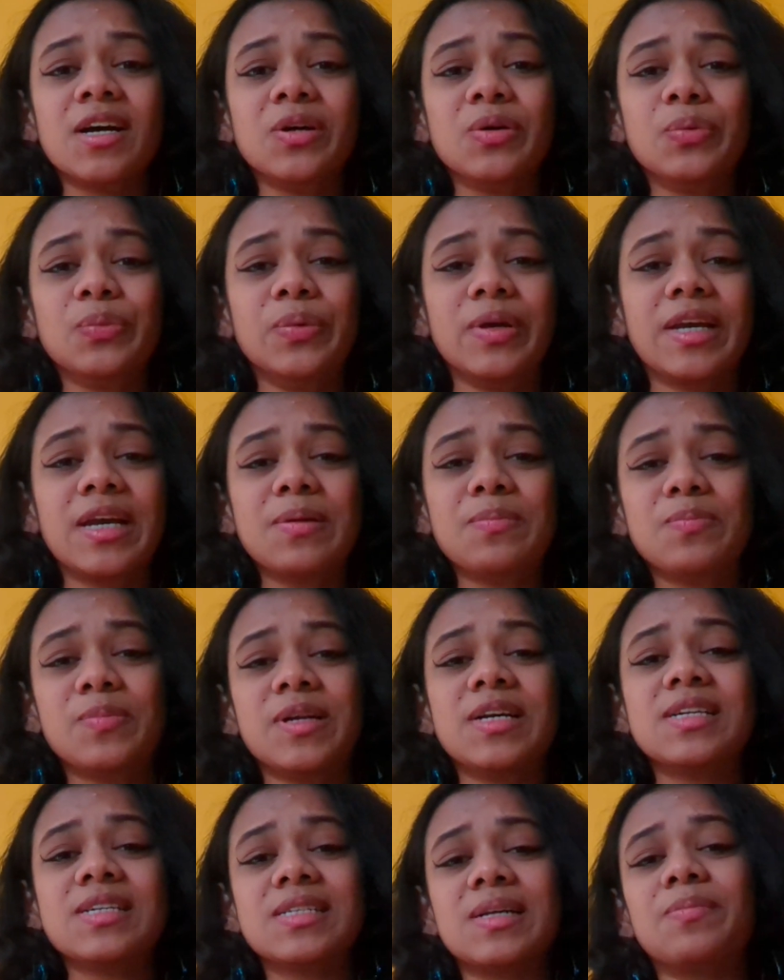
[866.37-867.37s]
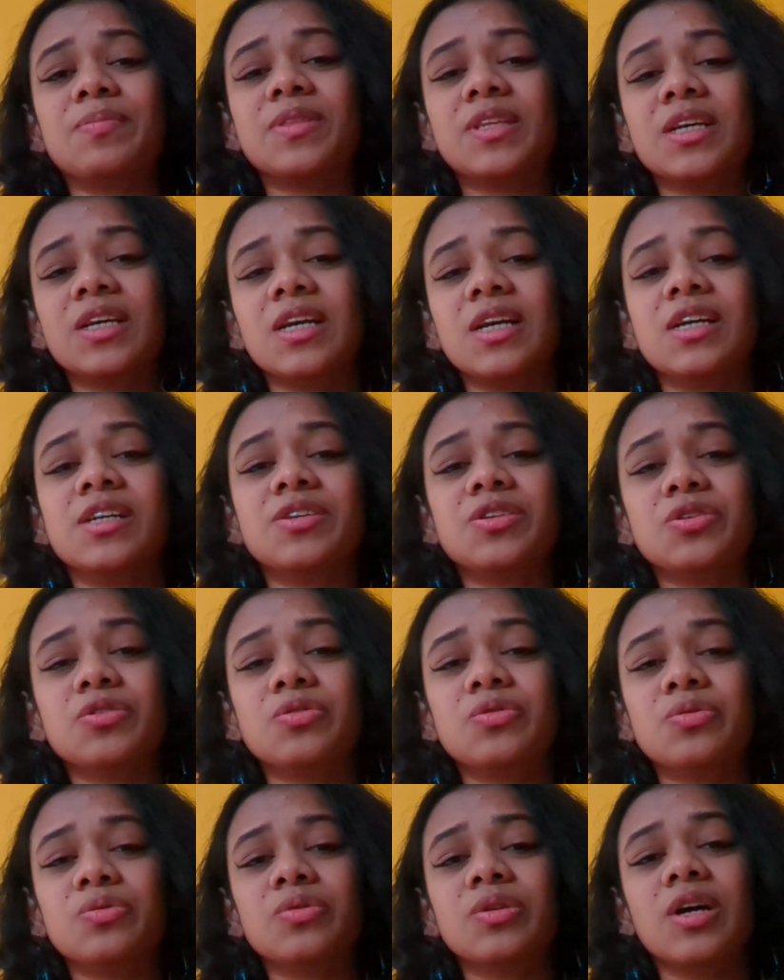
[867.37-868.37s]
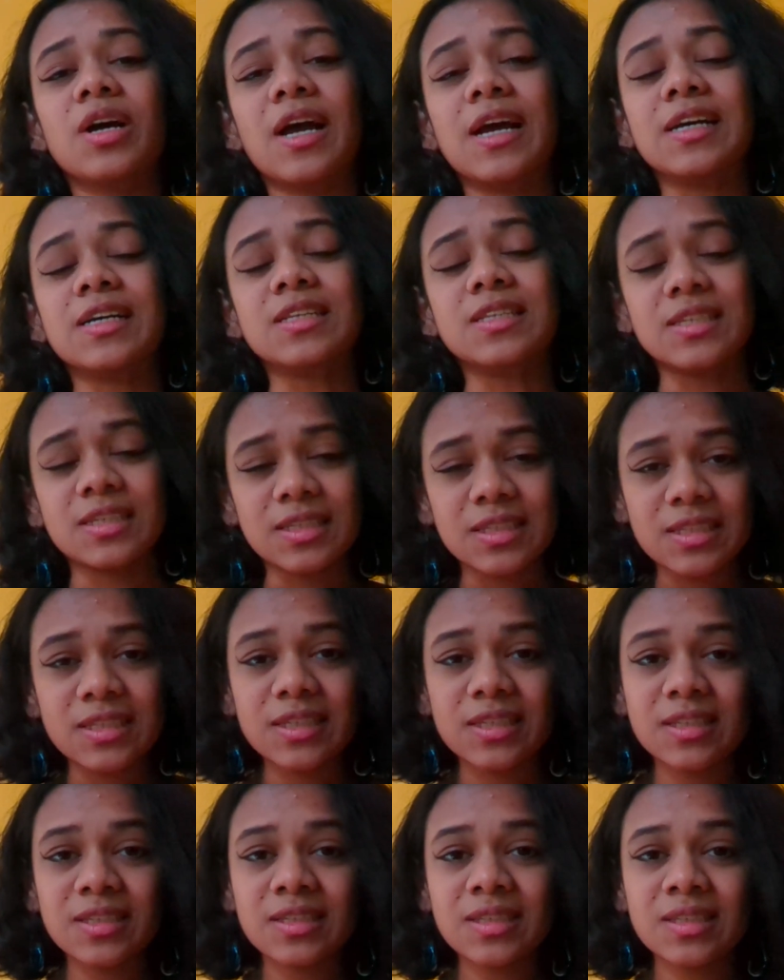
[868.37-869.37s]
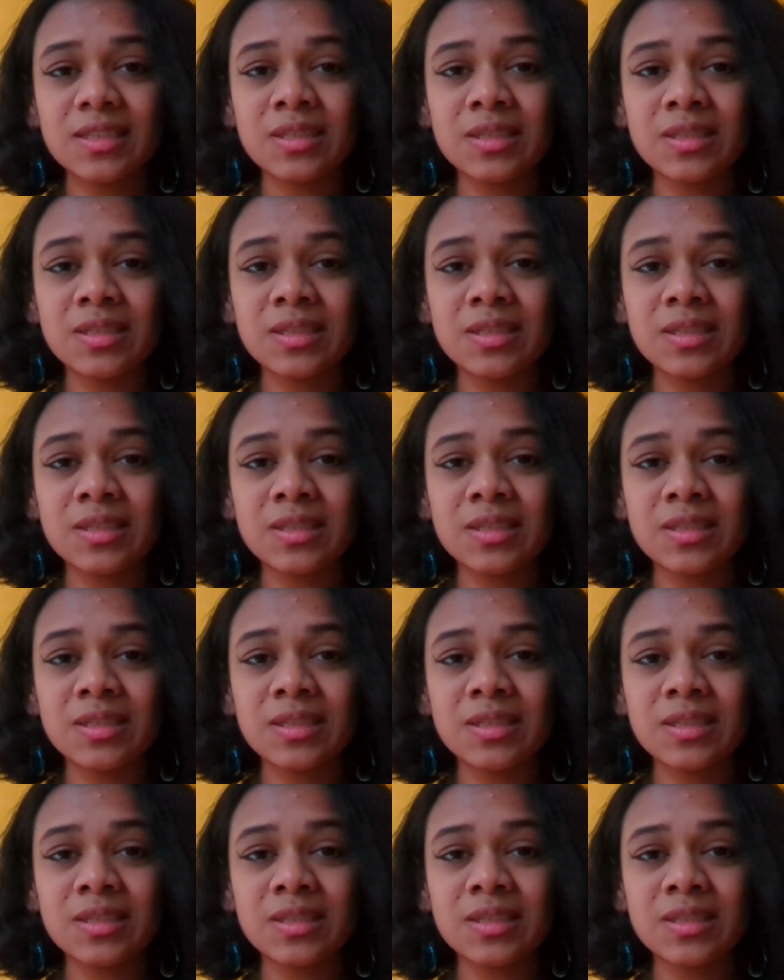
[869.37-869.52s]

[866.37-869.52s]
we can bring something into existence